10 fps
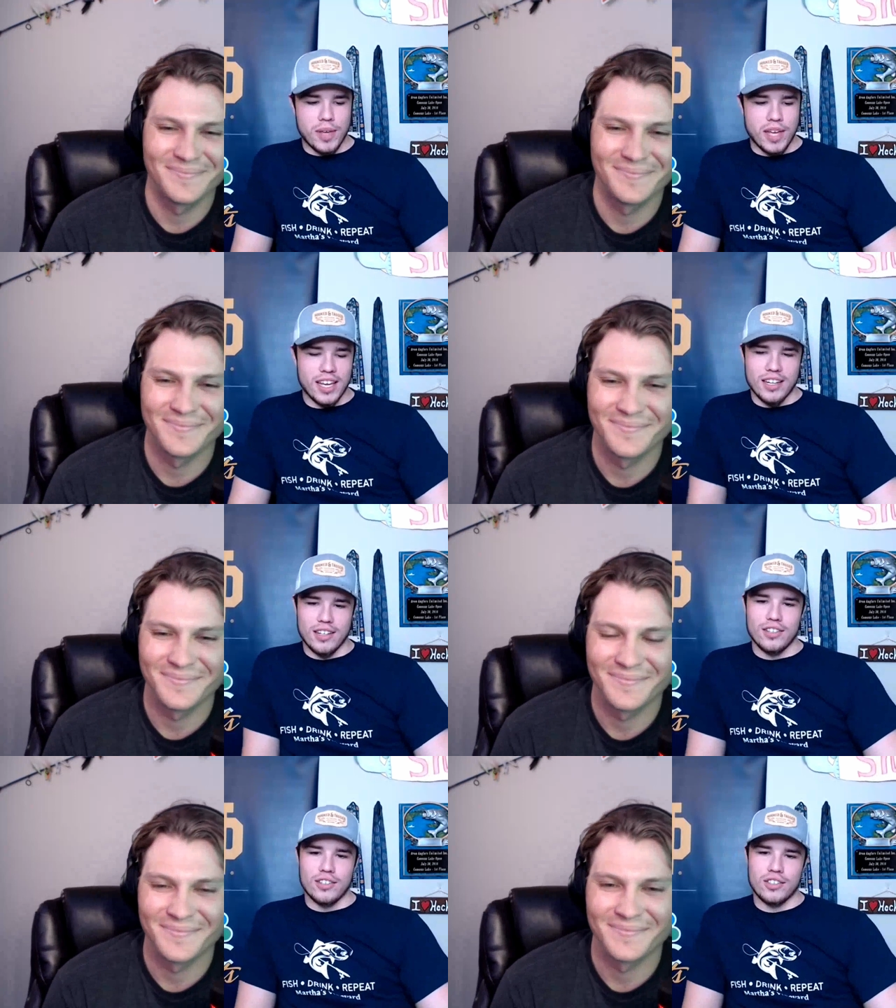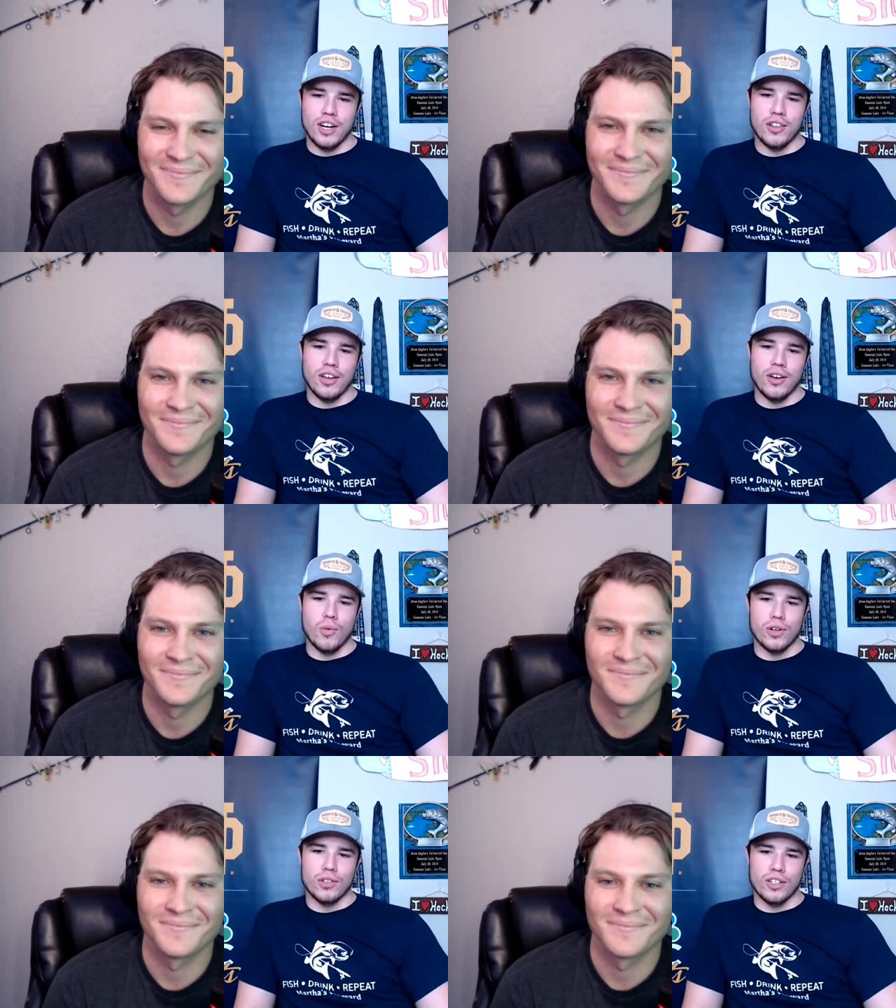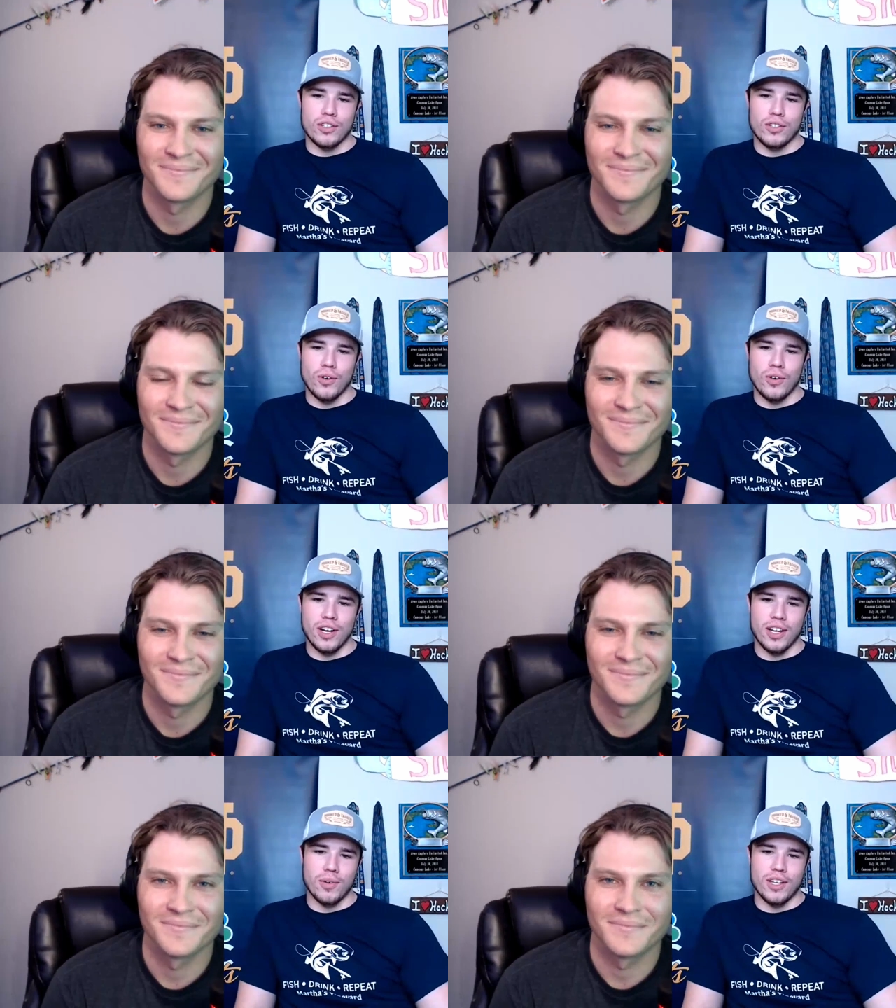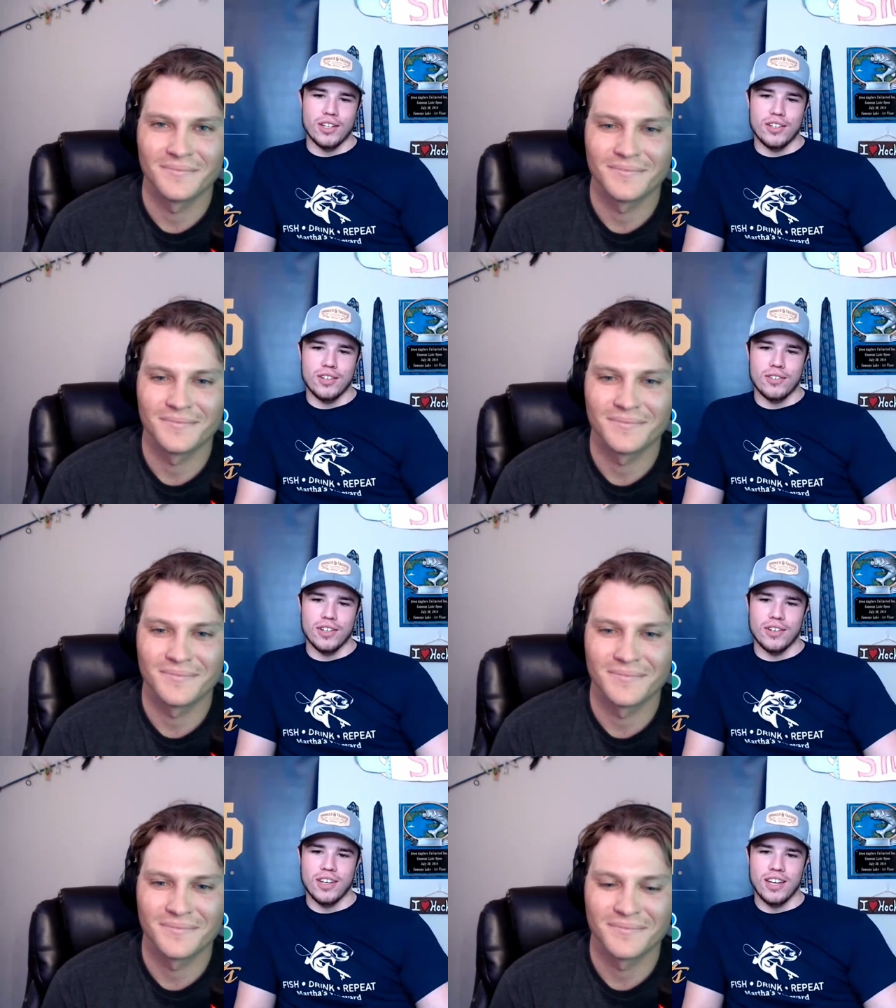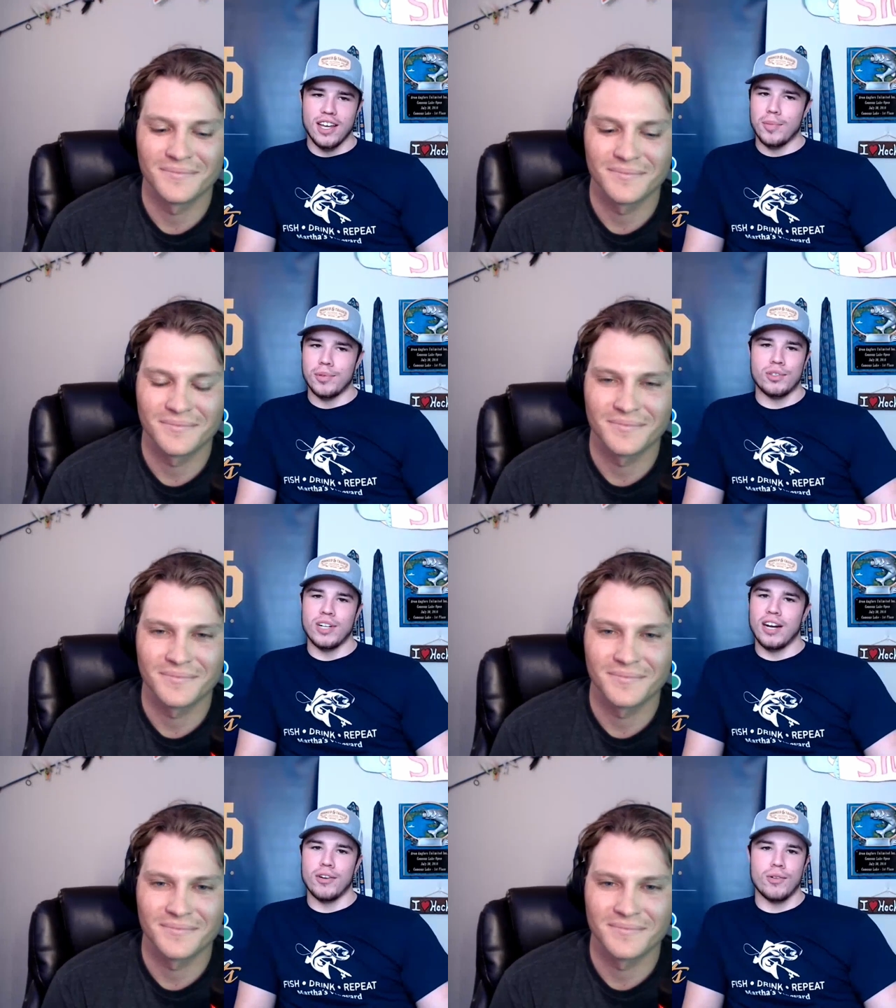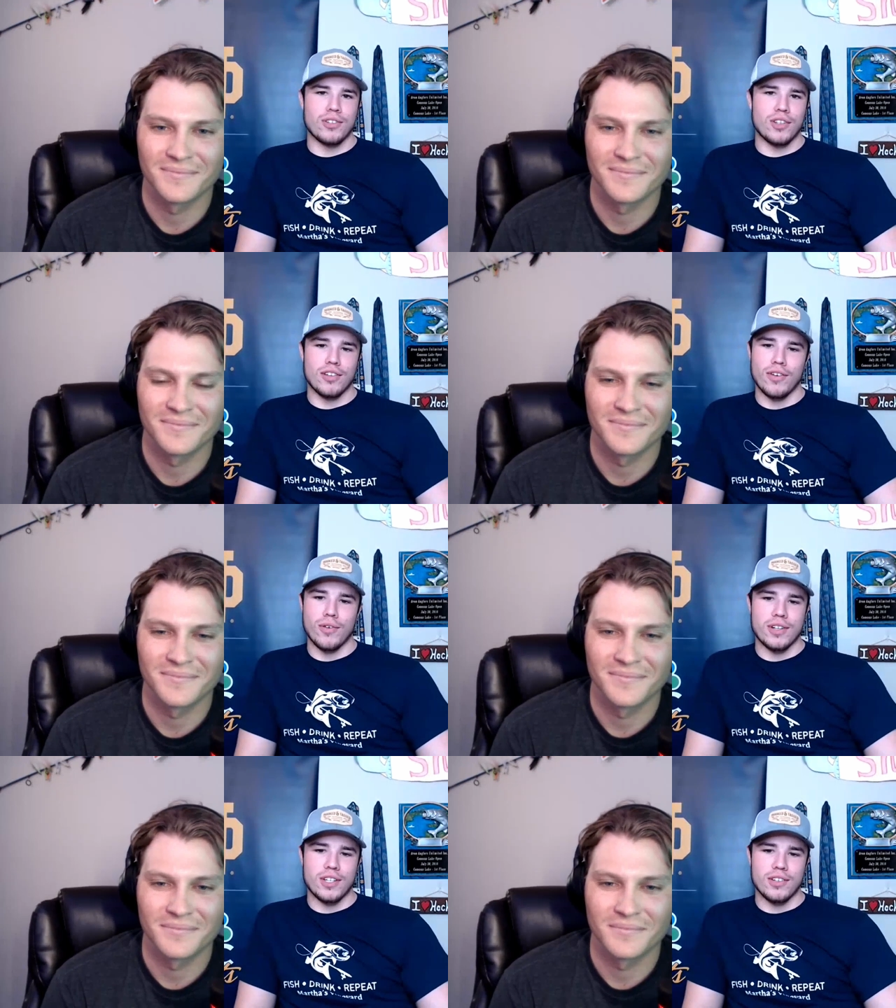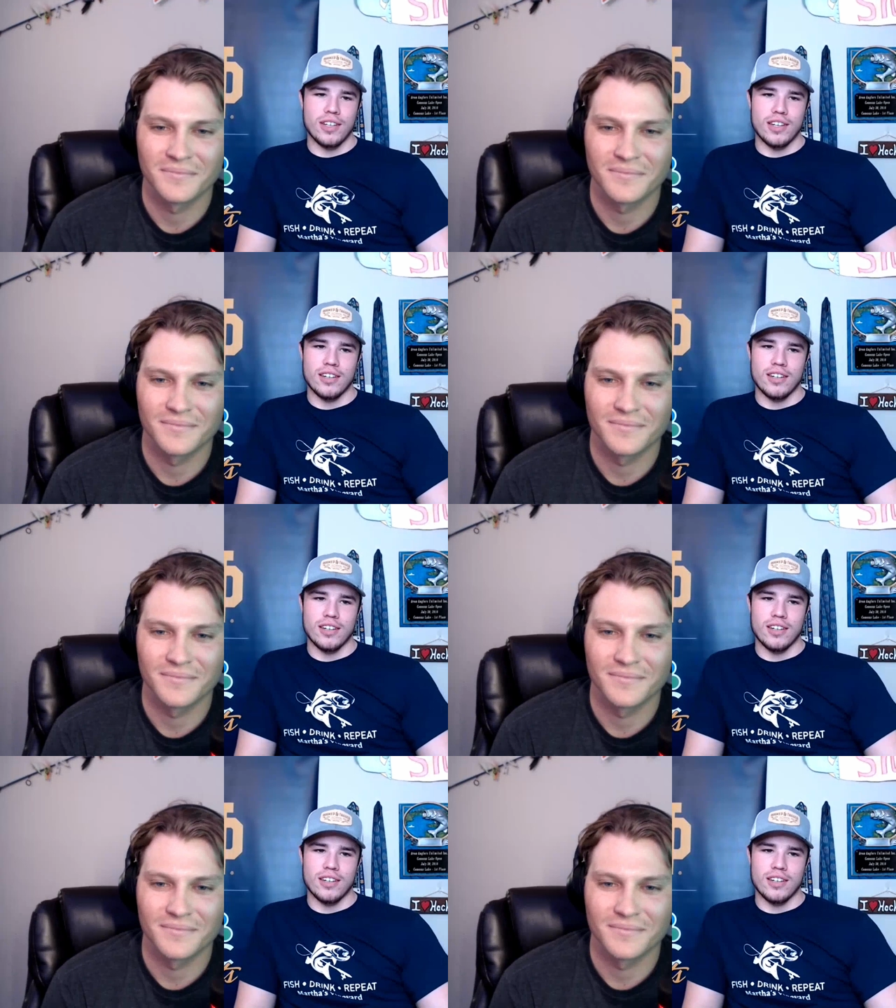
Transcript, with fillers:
Speaker 1: with me and share the world your story and what you do, and I'm sure everyone's looking forward to it.